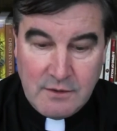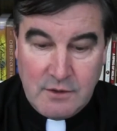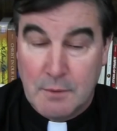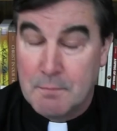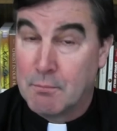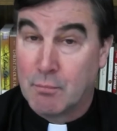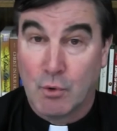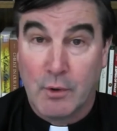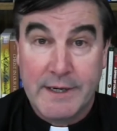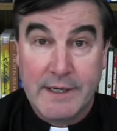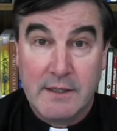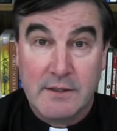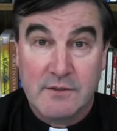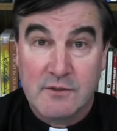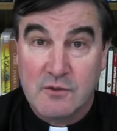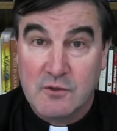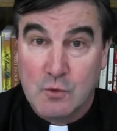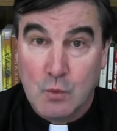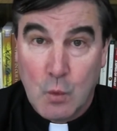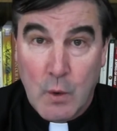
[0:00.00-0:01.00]
to break a
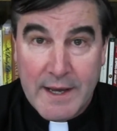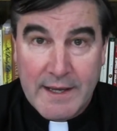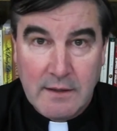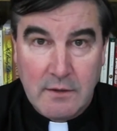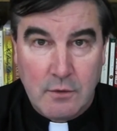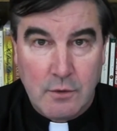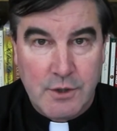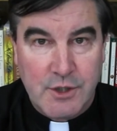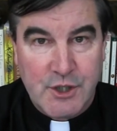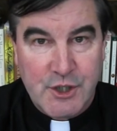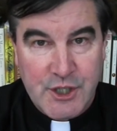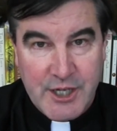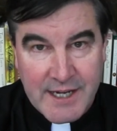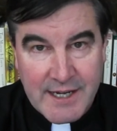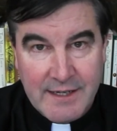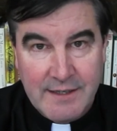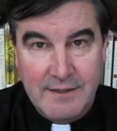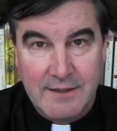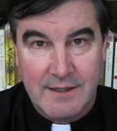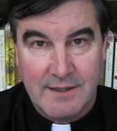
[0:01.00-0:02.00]
sweat or
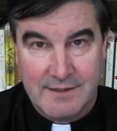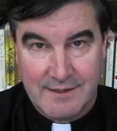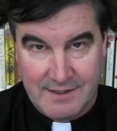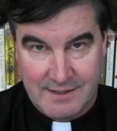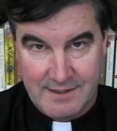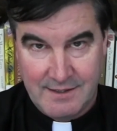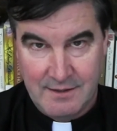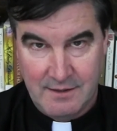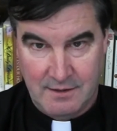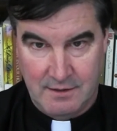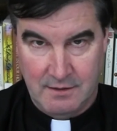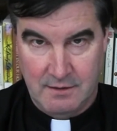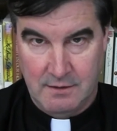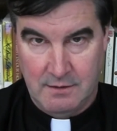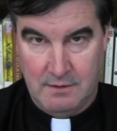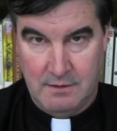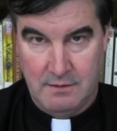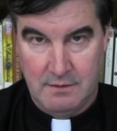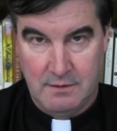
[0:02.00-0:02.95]
shed a tear